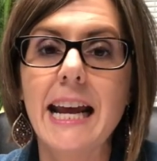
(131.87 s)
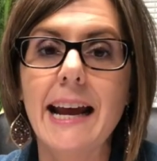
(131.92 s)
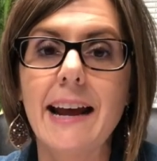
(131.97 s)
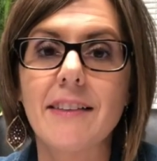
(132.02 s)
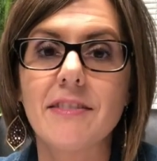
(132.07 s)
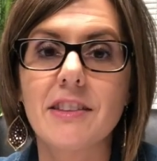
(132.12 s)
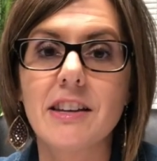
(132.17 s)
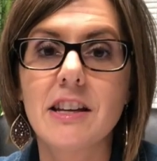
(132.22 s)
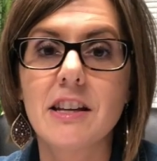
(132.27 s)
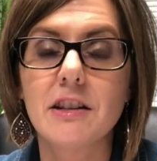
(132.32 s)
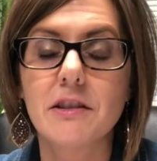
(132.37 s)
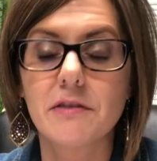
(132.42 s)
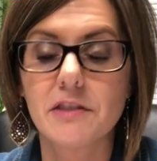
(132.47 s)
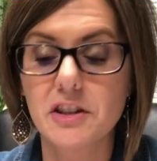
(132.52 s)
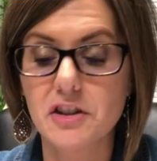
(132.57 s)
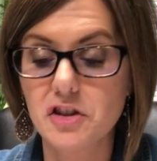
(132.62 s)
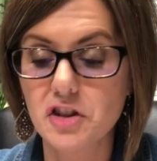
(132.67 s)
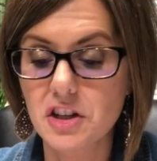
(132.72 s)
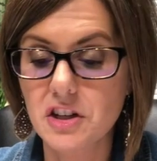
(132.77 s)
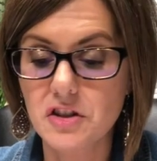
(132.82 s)
At the end of
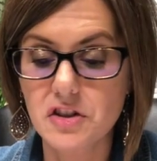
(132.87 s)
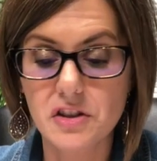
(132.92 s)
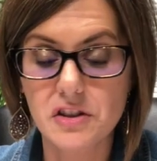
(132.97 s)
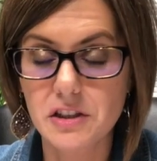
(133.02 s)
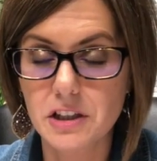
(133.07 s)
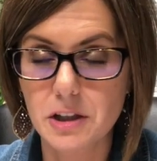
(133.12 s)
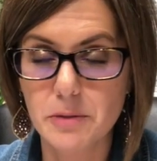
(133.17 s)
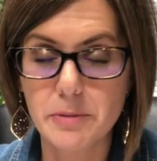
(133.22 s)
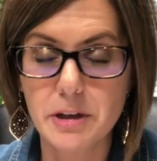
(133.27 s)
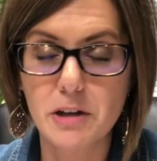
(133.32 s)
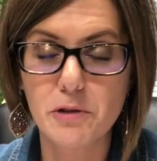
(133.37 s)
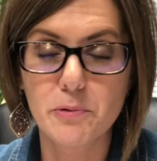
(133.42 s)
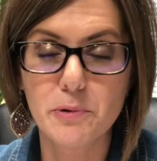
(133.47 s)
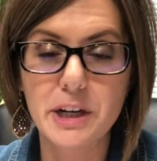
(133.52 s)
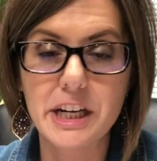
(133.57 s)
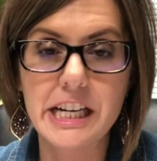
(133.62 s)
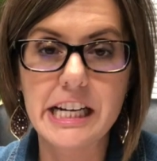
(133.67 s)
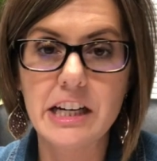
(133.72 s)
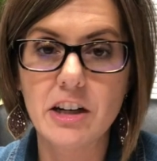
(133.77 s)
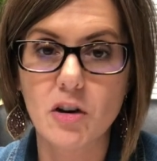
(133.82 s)
this, she's just going to be a
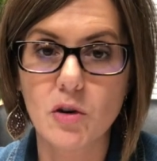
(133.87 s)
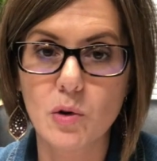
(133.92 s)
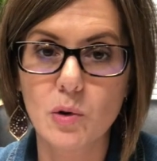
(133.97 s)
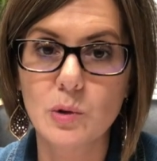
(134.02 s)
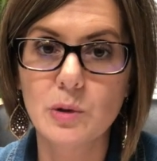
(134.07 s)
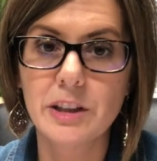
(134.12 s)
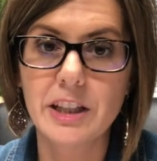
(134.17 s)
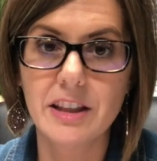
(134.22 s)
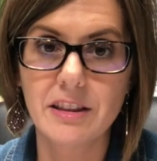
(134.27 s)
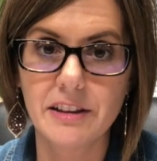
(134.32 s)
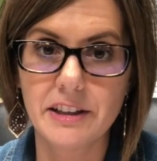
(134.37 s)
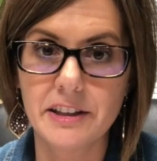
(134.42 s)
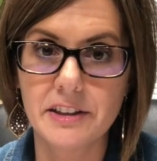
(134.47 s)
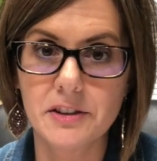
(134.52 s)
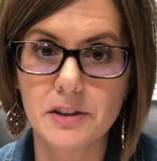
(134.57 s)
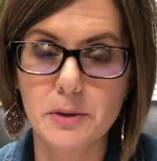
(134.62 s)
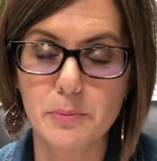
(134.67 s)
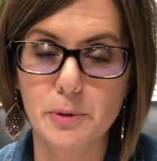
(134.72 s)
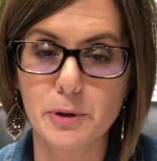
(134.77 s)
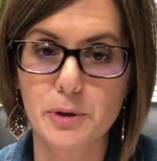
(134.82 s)
reading only
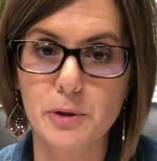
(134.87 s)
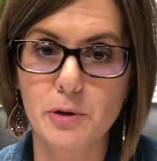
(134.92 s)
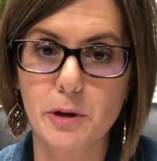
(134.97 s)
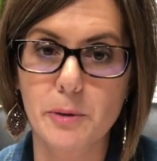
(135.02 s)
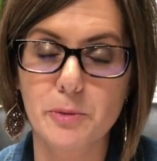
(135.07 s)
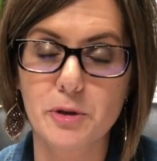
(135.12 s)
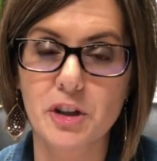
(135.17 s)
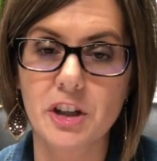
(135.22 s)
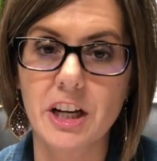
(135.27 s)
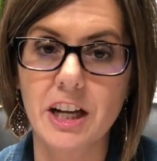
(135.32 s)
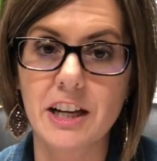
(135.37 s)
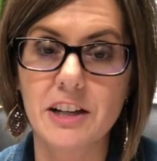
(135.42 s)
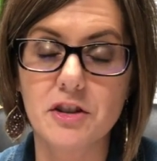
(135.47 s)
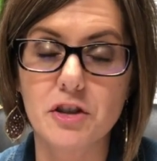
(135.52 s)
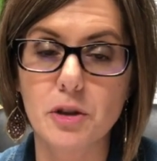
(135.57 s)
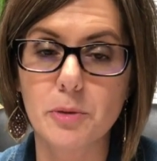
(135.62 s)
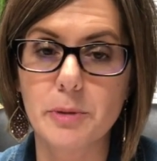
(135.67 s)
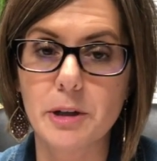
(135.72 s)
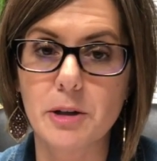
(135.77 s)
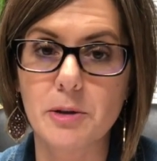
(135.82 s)
lens prescription and
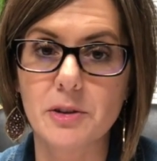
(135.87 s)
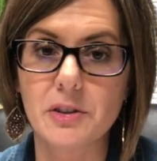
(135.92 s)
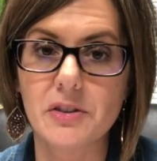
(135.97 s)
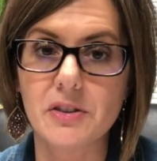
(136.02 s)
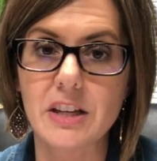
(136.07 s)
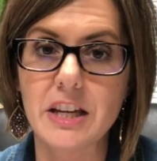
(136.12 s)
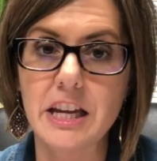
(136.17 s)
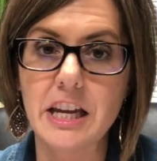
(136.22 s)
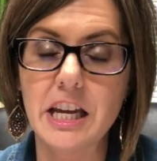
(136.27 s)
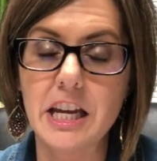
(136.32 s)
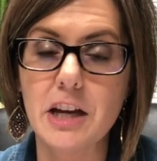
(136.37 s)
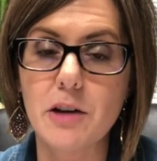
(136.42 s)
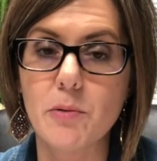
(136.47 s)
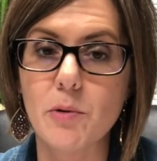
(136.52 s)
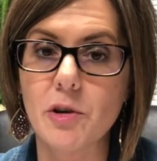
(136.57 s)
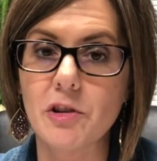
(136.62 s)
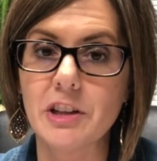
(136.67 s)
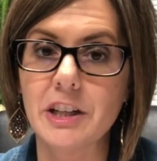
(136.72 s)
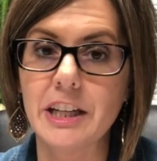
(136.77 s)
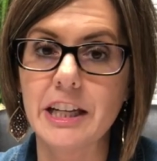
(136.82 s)
she'll be able to see
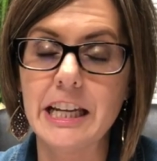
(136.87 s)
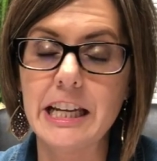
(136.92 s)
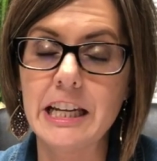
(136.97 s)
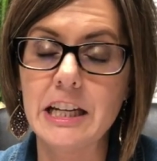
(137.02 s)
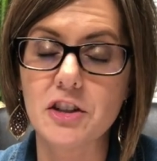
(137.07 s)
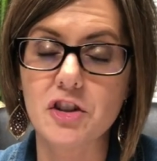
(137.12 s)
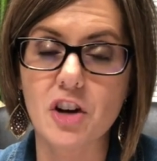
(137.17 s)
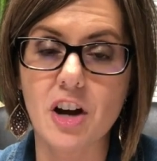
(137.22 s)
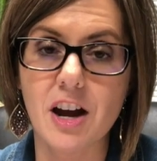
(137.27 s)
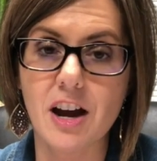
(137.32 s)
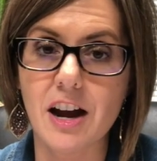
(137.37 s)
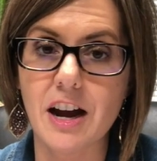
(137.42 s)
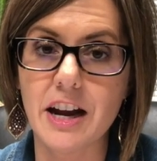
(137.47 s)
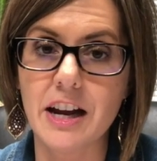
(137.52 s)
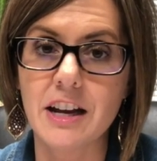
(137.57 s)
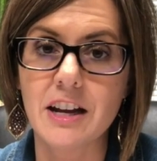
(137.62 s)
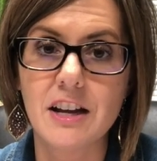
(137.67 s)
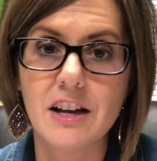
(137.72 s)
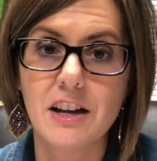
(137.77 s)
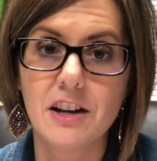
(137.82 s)
equal in each
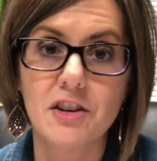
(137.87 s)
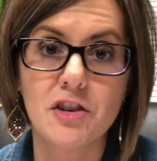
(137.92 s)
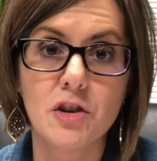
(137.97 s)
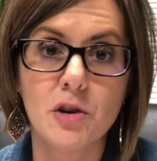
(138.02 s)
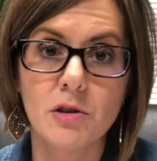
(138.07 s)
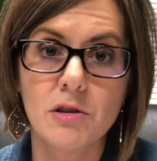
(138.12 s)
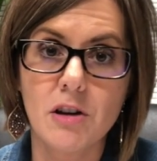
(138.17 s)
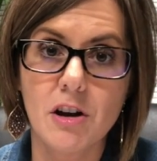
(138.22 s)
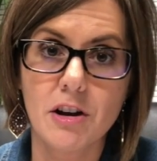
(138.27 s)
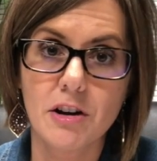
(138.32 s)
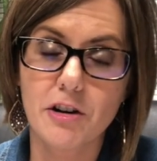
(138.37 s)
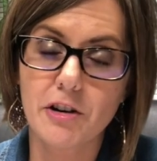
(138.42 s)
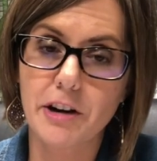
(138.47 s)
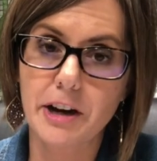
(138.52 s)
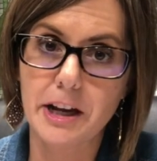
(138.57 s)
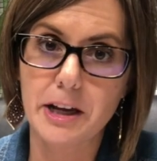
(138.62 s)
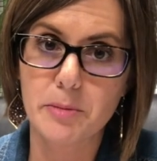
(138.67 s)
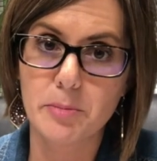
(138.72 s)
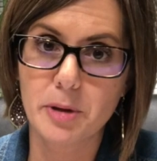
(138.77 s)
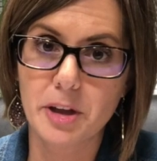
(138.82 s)
eye, no longer
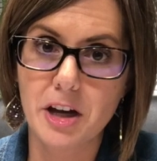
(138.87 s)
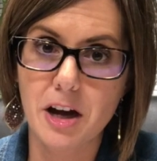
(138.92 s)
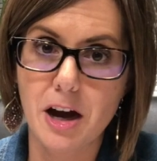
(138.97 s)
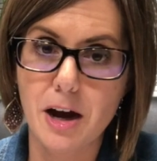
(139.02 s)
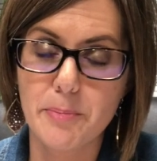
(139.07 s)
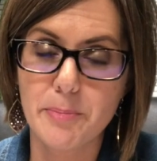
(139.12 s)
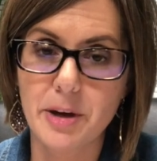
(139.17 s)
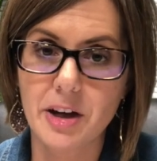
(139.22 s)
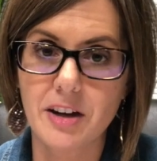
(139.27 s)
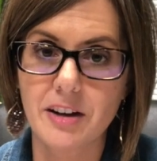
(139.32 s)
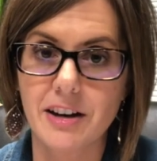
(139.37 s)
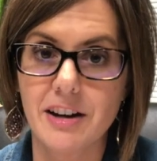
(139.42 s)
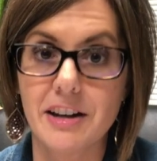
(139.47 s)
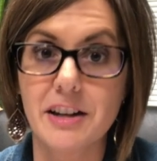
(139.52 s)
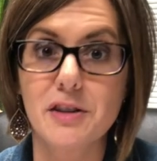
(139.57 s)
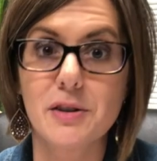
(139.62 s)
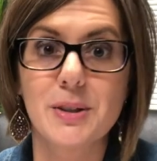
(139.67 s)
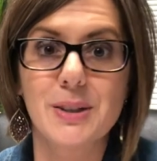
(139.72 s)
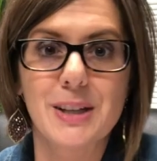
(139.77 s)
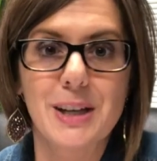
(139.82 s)
amblyopic. Now,
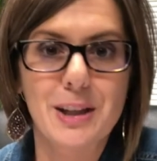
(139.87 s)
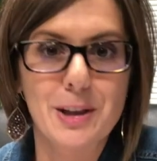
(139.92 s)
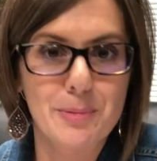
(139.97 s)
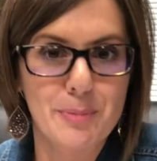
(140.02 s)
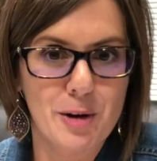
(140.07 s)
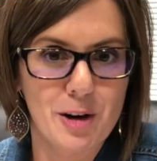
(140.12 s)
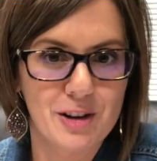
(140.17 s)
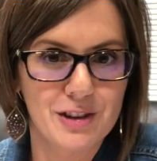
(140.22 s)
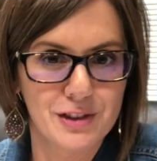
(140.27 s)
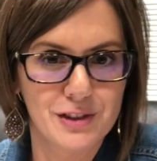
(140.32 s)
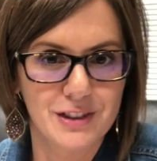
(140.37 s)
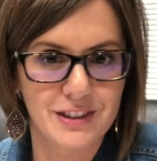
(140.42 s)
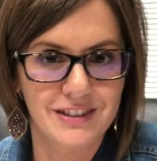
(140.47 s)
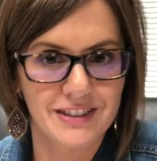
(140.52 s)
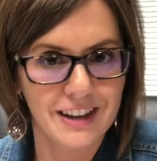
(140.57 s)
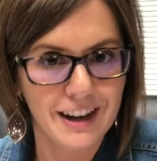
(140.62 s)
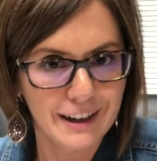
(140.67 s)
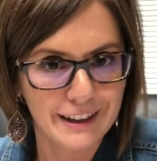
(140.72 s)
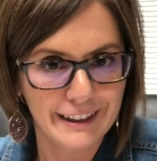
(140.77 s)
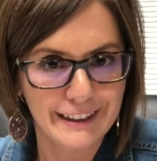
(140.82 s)
here's the other part that's
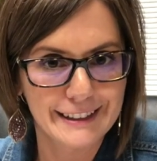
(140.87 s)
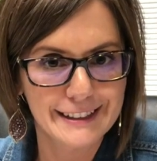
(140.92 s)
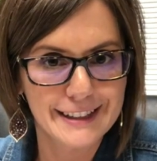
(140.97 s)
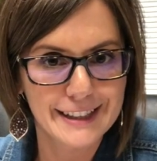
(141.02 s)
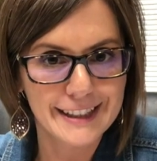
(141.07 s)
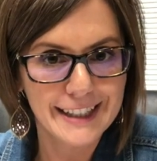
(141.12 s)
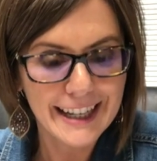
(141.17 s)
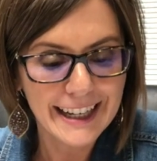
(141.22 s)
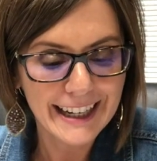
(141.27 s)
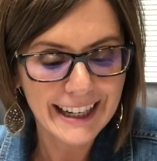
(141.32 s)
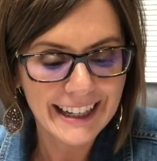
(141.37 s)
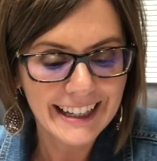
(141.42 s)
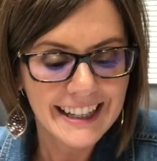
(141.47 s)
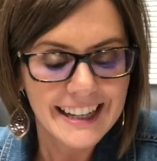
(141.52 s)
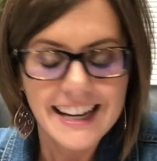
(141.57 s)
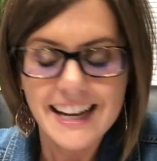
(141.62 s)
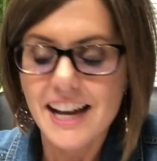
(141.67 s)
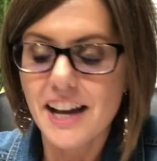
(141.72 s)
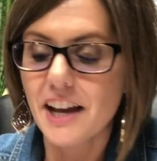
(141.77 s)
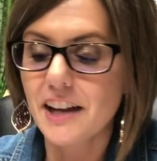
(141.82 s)
exciting today
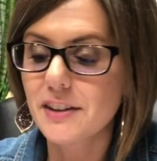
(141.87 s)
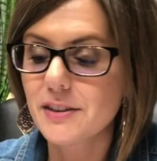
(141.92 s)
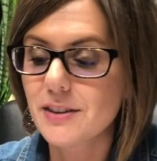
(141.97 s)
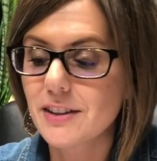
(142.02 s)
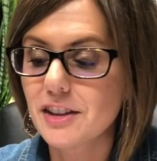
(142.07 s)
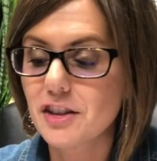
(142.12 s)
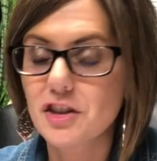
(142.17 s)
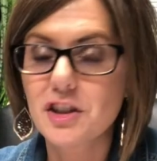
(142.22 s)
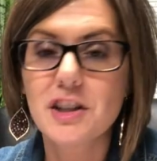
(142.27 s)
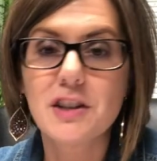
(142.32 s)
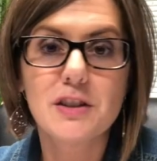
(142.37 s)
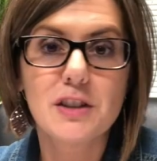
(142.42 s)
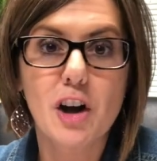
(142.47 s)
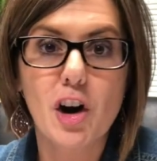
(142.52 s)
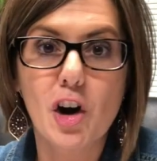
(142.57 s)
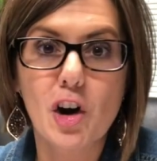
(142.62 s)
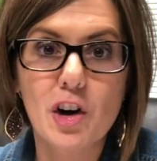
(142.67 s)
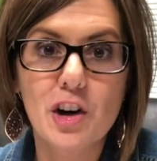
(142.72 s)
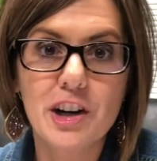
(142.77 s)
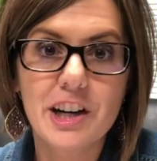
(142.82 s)
is that she's
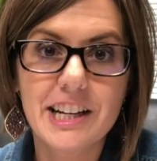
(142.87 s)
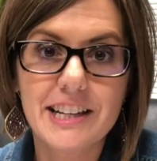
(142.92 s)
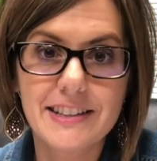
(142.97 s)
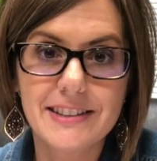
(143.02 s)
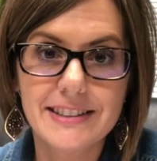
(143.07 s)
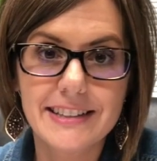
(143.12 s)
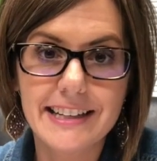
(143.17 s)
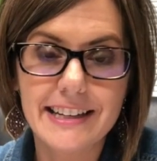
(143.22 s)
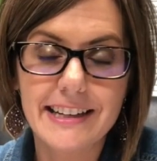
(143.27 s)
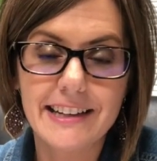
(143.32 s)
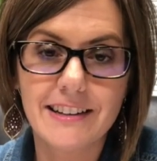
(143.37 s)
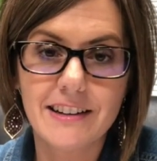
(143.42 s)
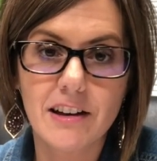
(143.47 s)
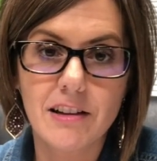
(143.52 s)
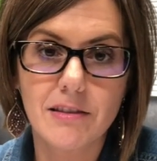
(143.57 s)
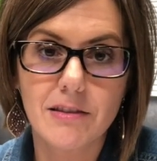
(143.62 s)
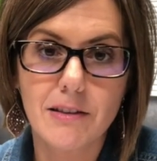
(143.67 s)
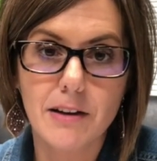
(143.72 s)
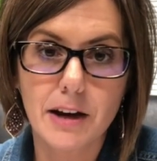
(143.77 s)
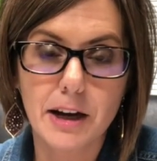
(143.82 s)
already seen a
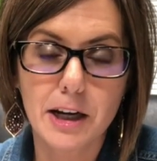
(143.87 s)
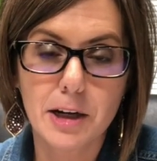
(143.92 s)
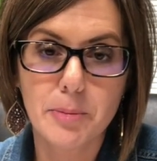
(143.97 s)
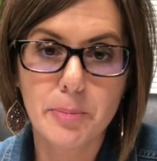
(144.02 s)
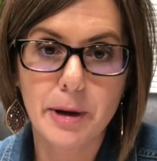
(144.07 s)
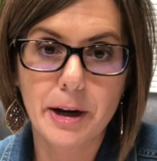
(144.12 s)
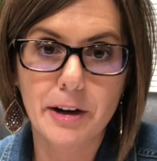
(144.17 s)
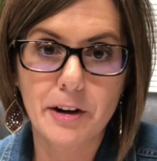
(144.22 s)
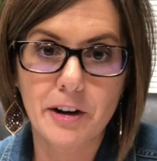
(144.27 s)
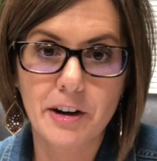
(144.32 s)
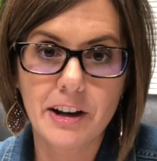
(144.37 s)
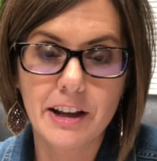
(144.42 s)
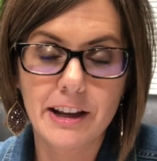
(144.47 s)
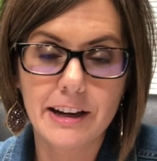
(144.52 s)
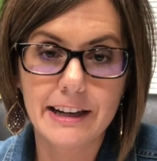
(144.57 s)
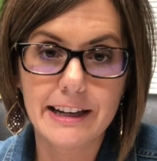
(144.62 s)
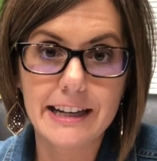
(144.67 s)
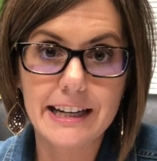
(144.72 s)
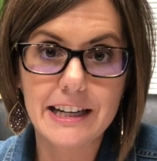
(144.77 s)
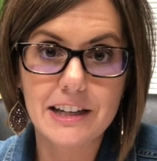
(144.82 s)
line better
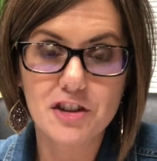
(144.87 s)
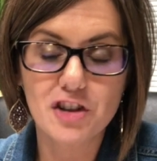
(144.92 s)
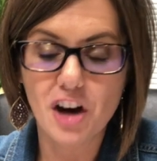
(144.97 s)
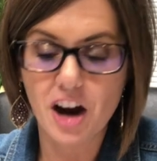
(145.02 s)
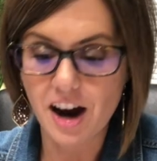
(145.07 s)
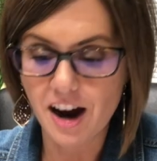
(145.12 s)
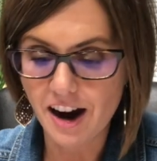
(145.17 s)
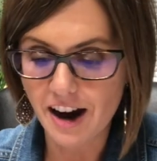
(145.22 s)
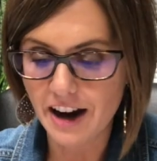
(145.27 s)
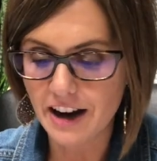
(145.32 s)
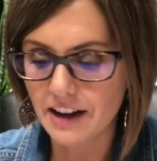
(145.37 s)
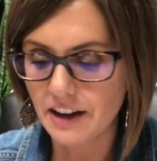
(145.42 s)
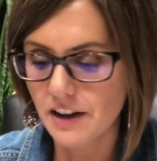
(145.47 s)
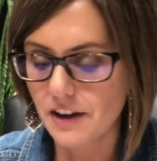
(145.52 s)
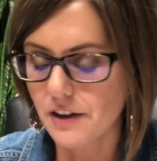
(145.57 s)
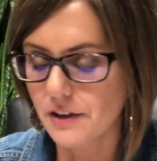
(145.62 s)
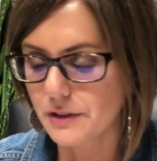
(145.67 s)
in each eye.